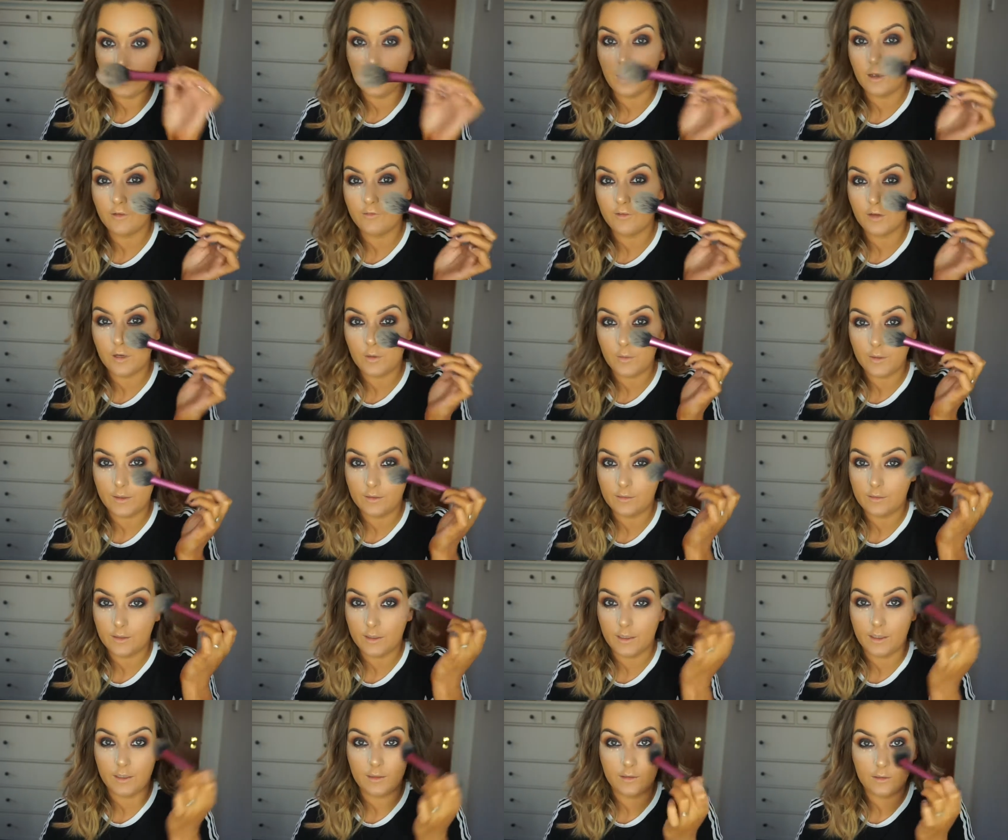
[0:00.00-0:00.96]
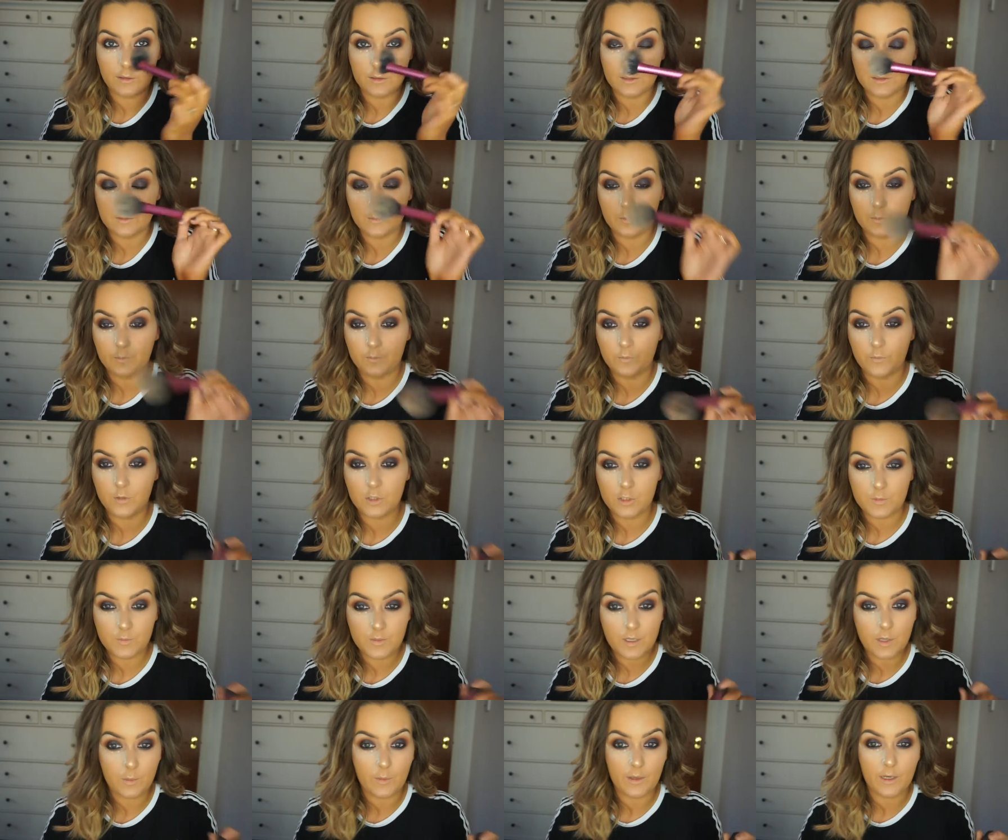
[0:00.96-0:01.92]
if you're quite tan, just
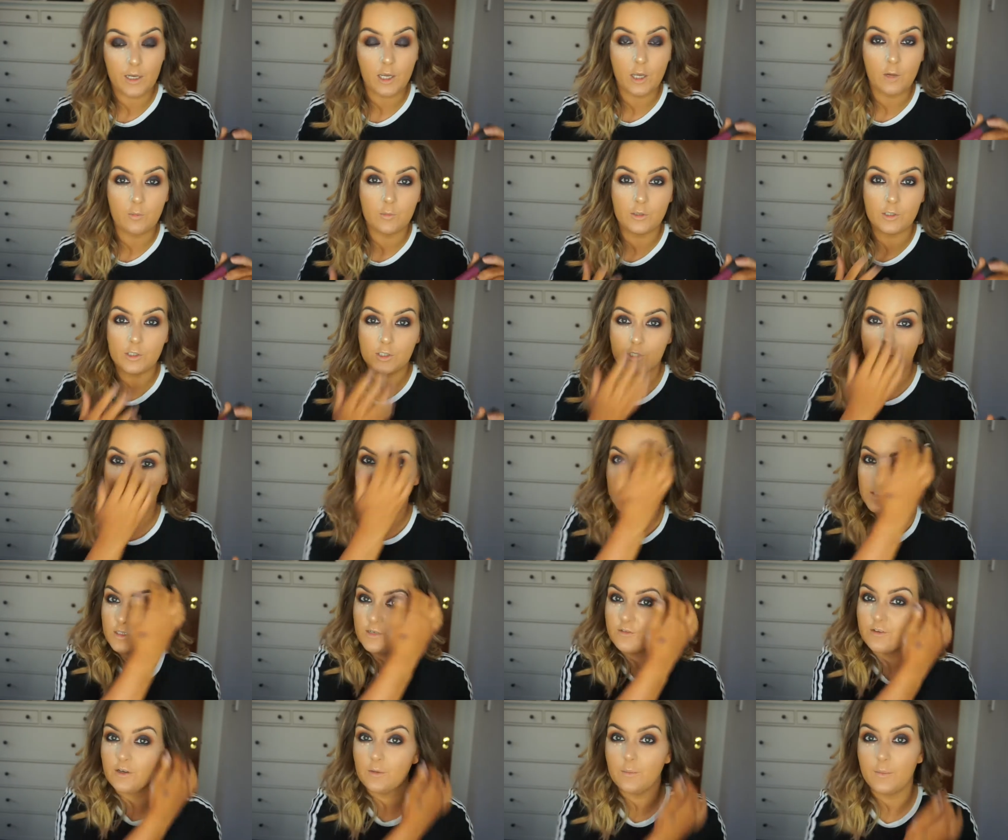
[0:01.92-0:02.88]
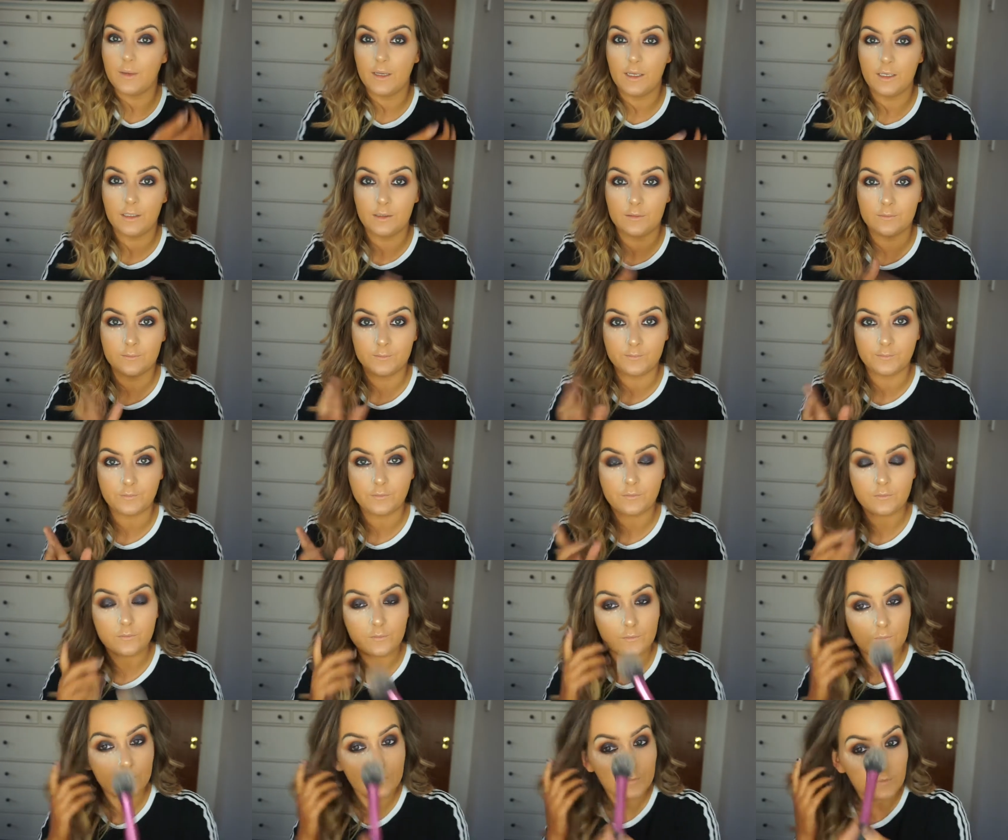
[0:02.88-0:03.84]
be aware of how much you're using if you're baking
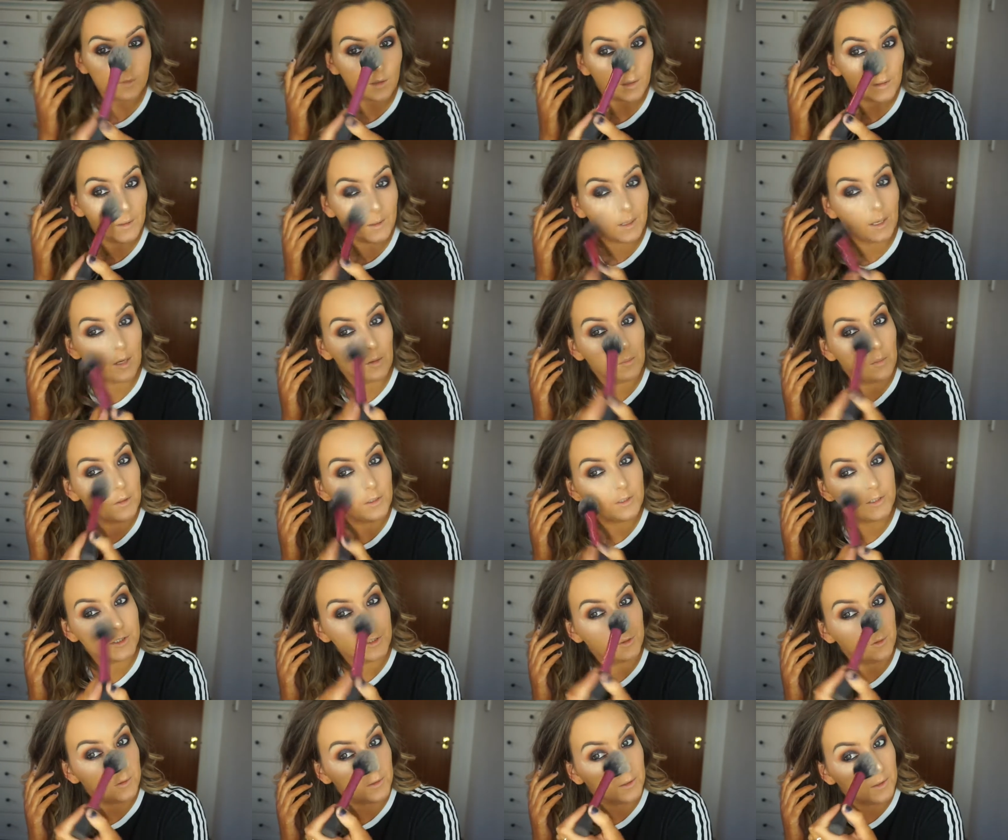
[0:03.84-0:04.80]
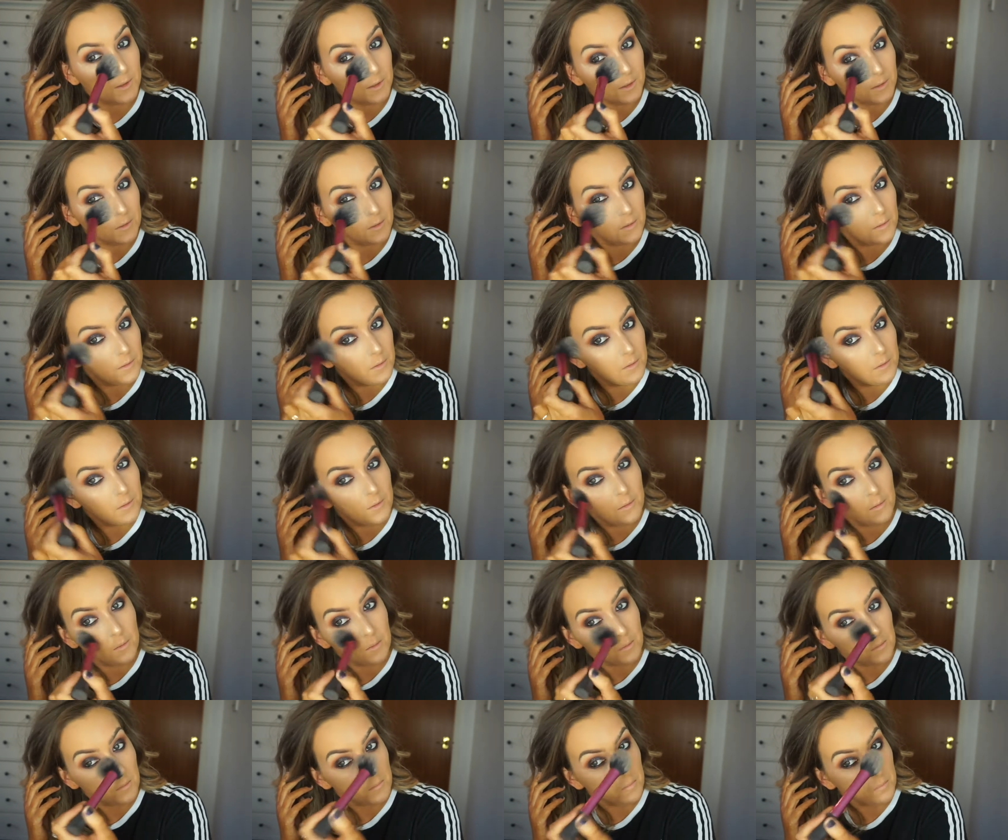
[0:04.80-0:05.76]
and how much you're going to
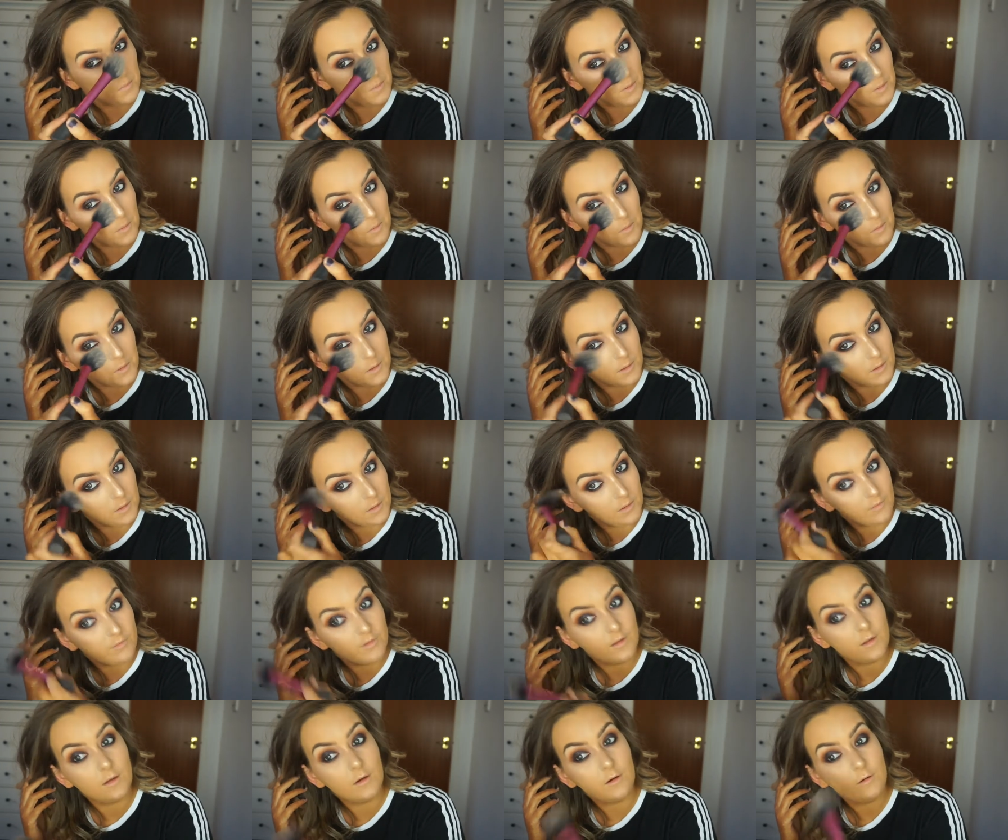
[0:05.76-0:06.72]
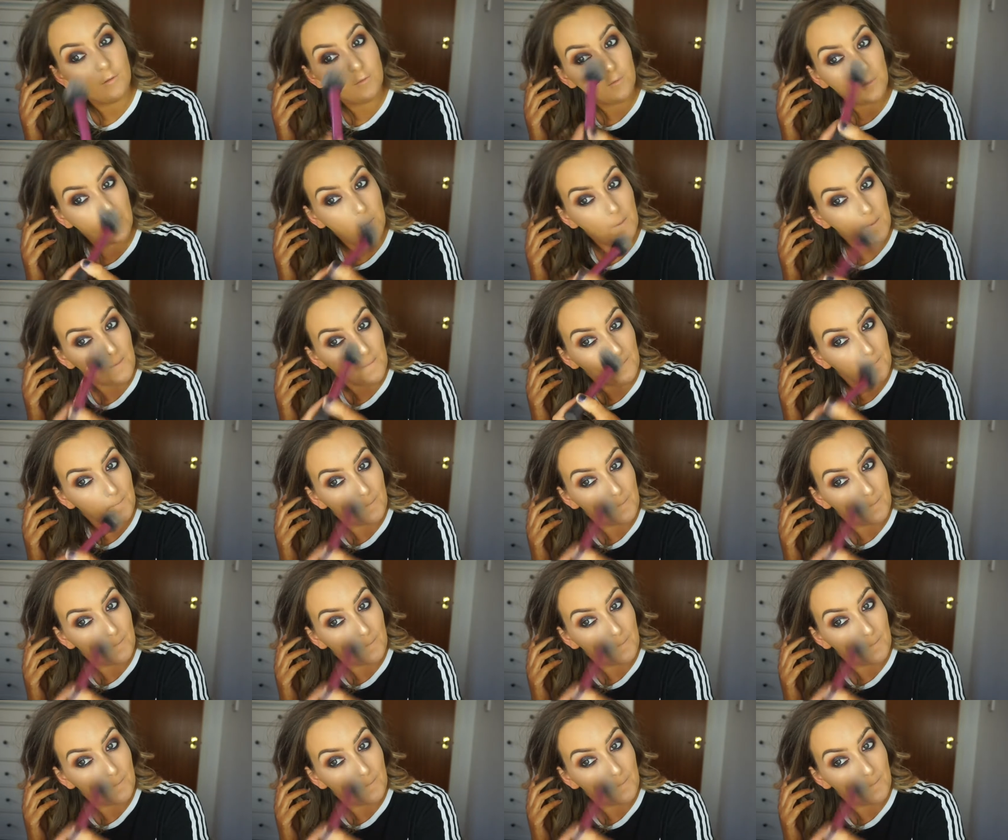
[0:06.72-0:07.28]
put on and leave it there for.